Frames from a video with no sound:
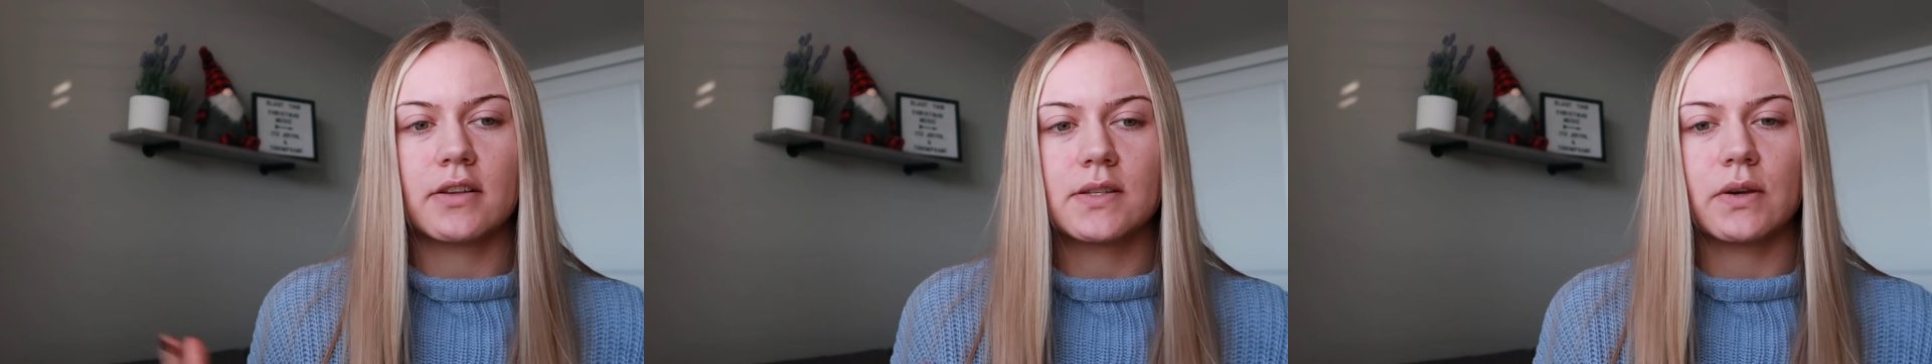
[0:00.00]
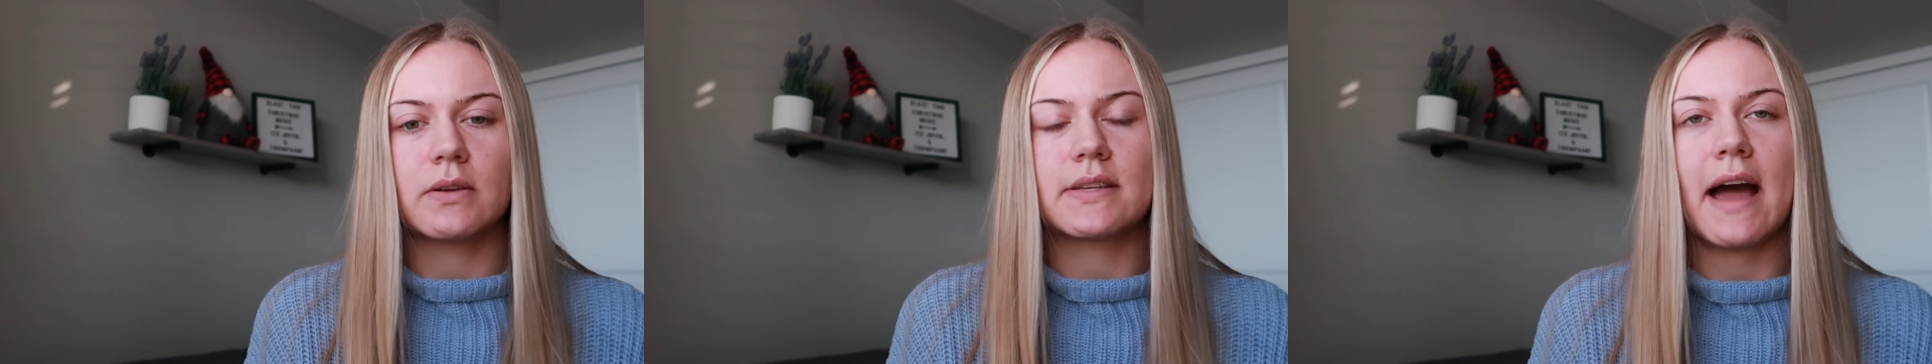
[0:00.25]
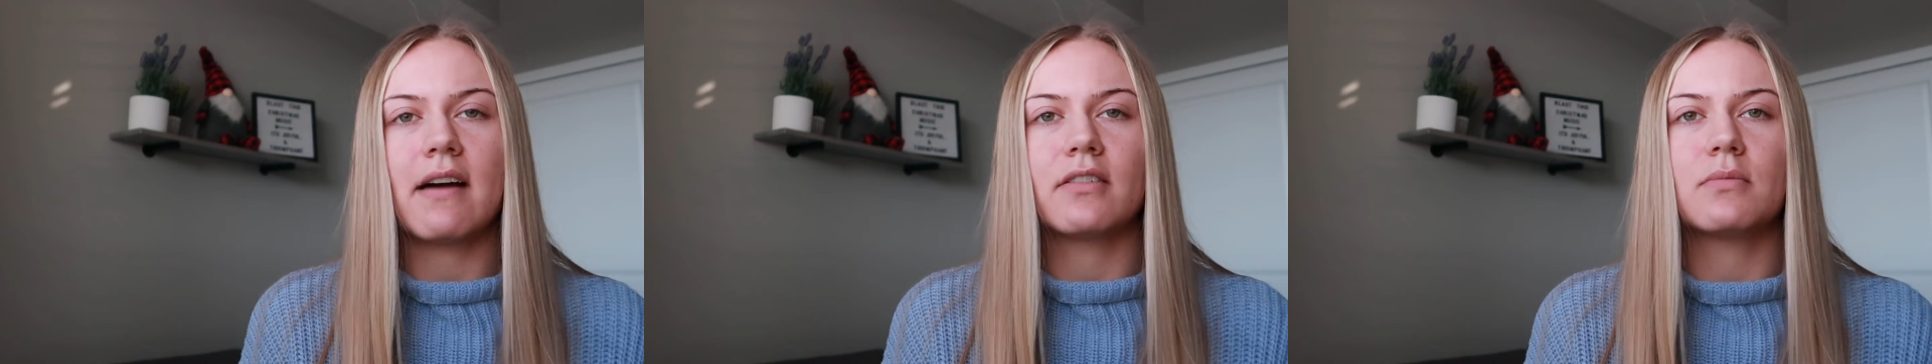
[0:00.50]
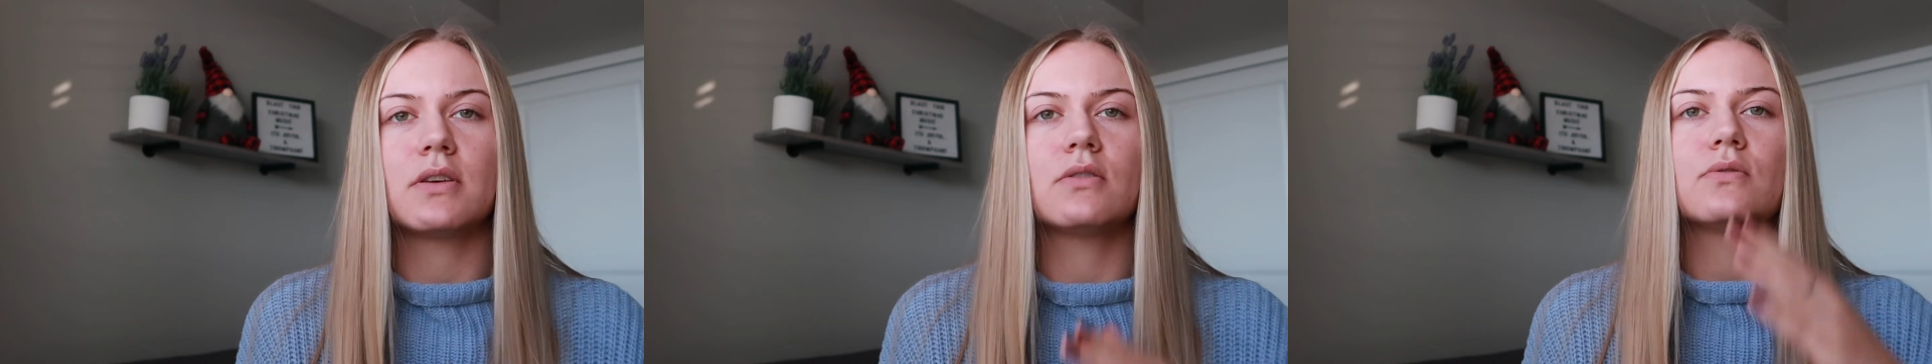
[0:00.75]
So he was having
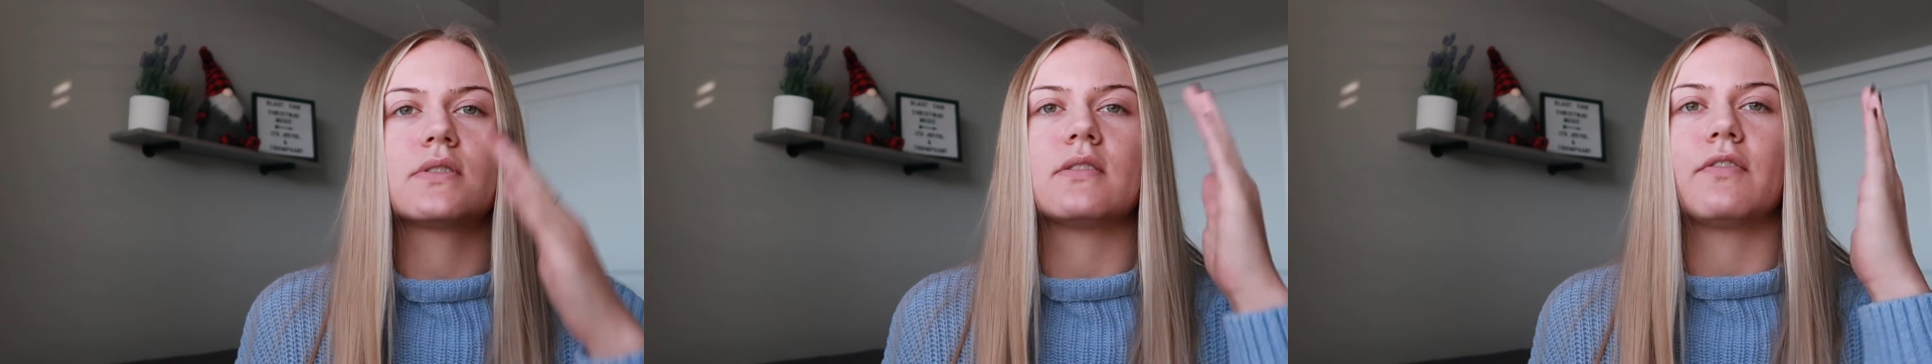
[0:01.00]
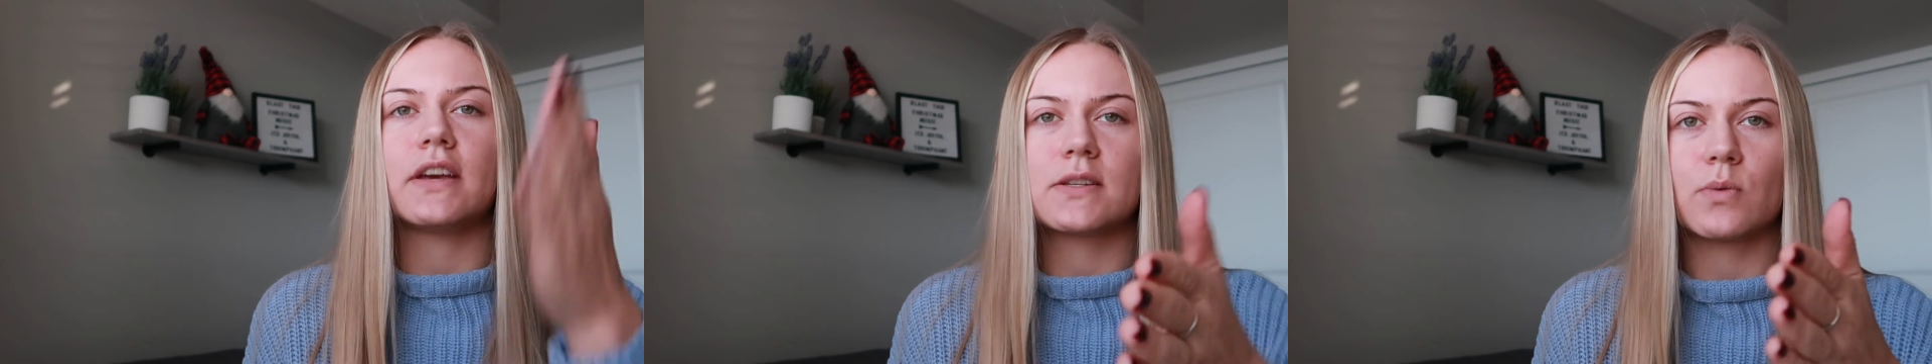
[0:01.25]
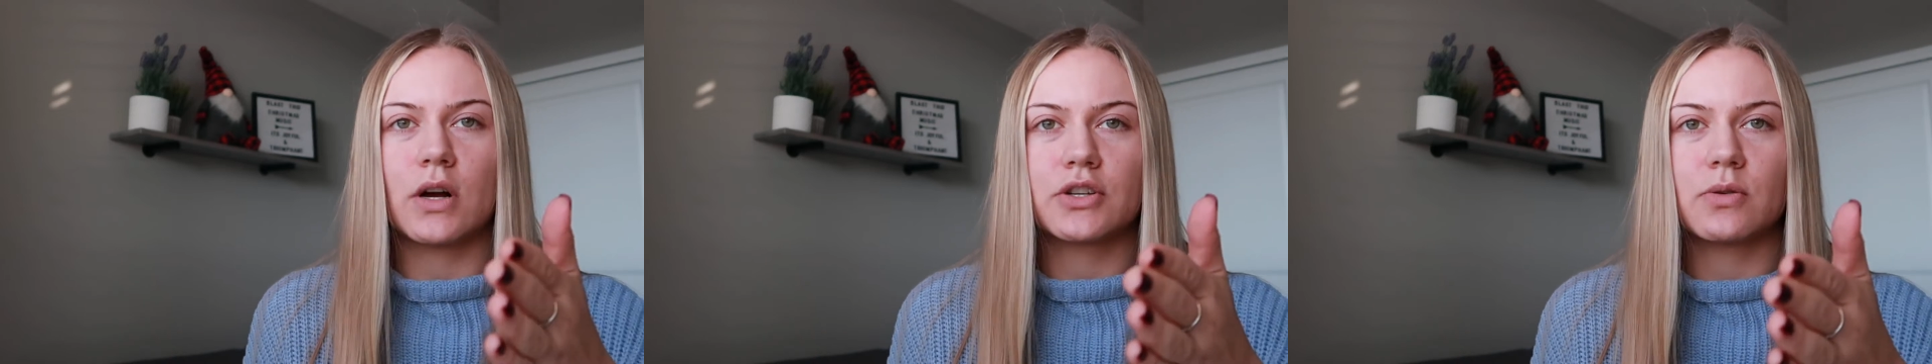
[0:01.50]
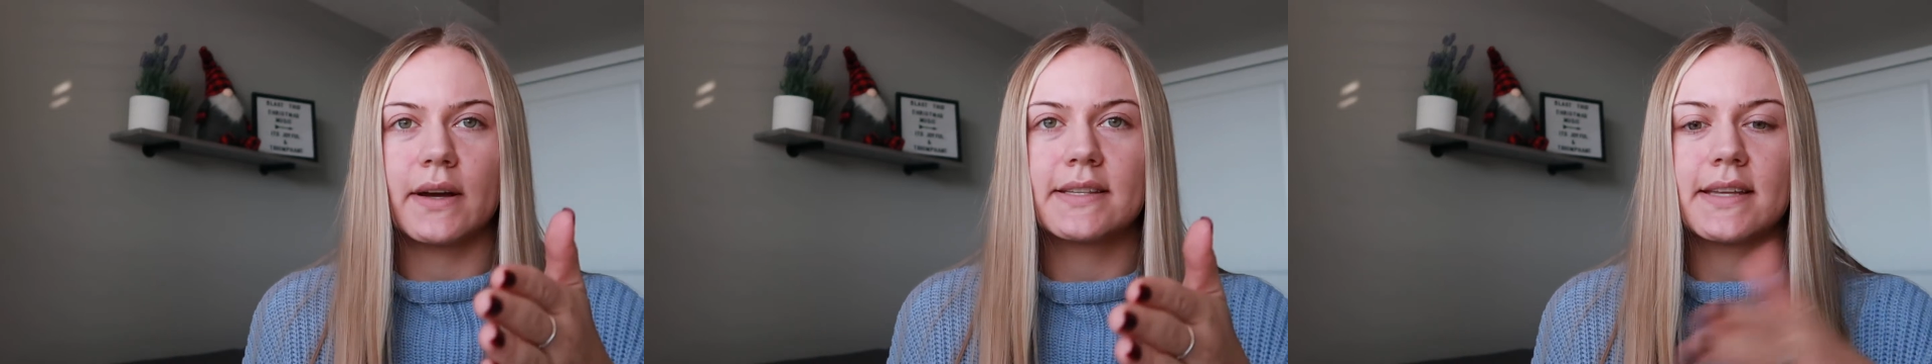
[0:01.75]
me use the face wash
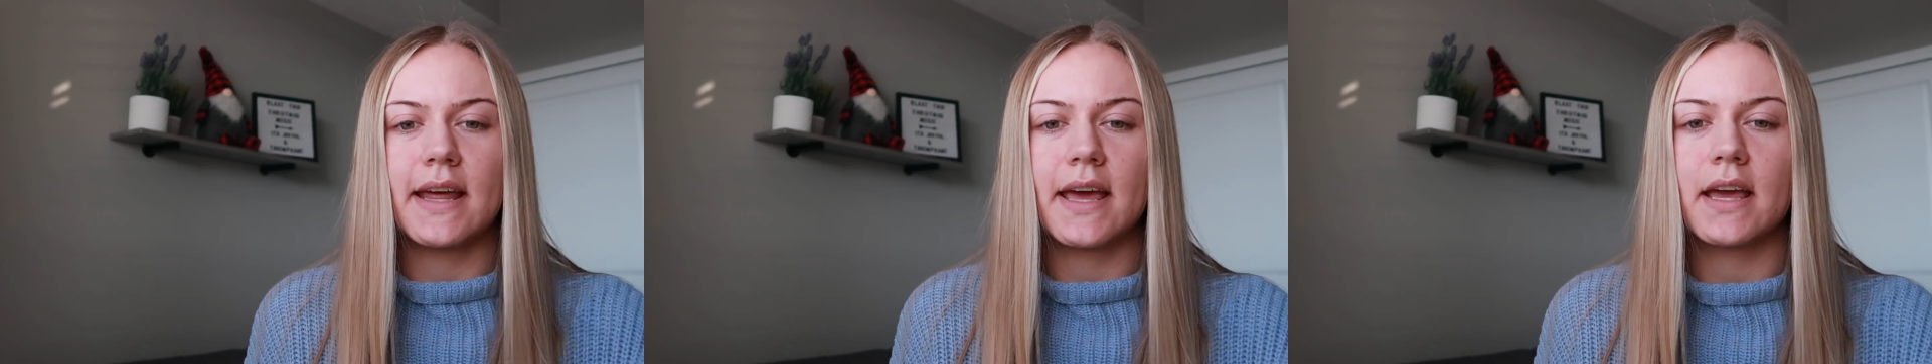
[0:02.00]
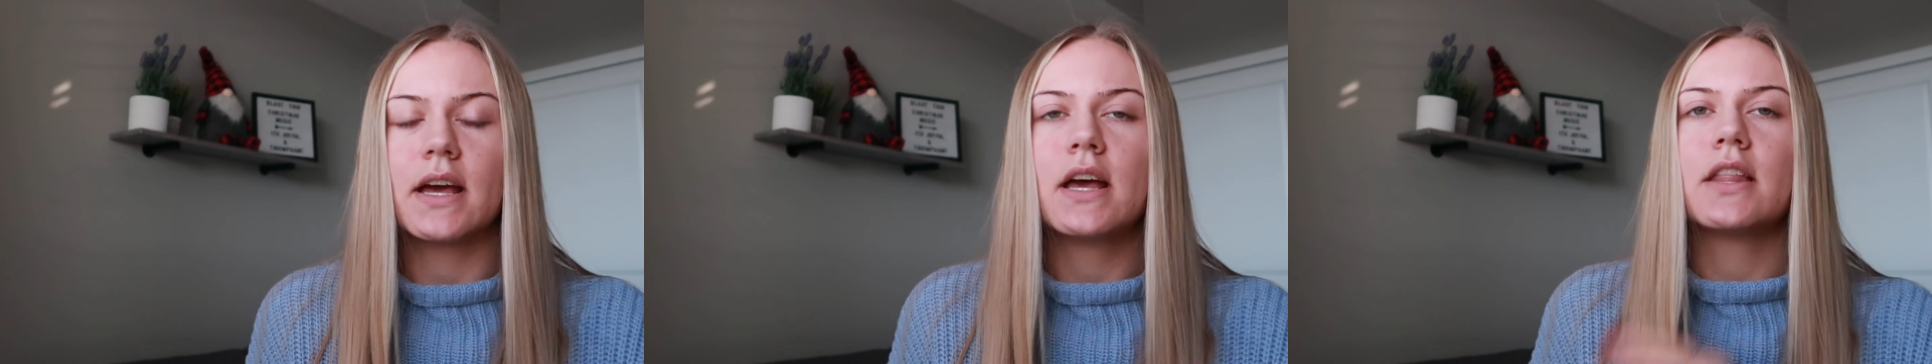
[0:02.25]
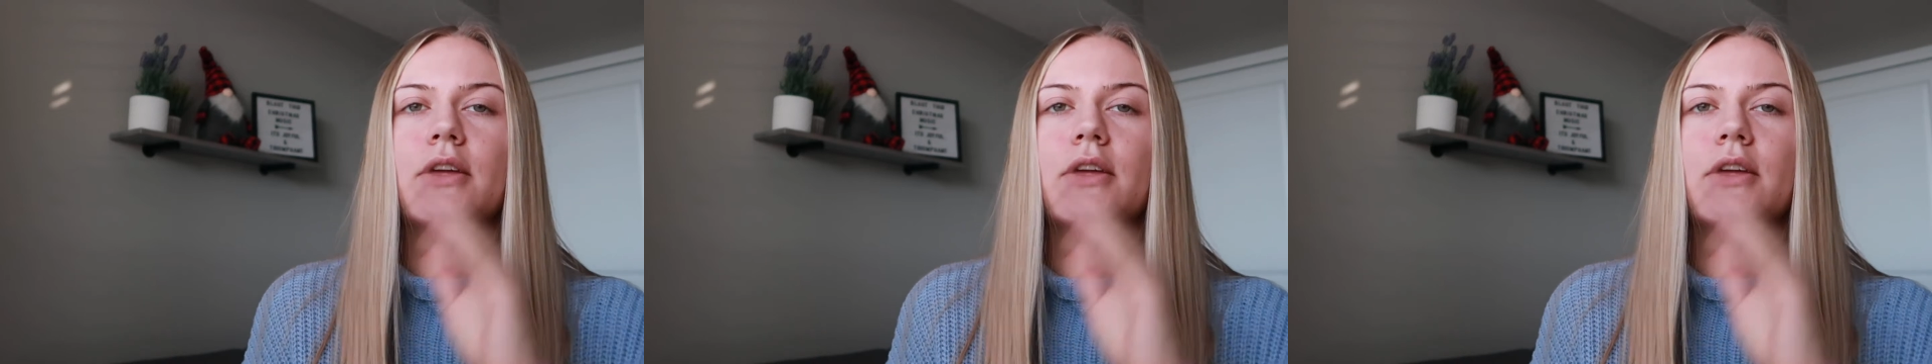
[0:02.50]
twice a day,